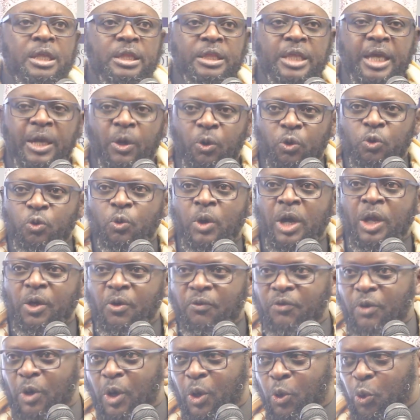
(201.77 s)
The unwan
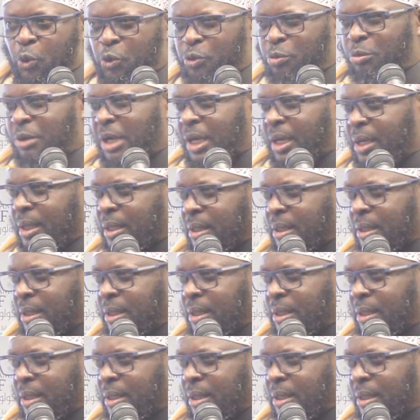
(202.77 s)
of our khutbah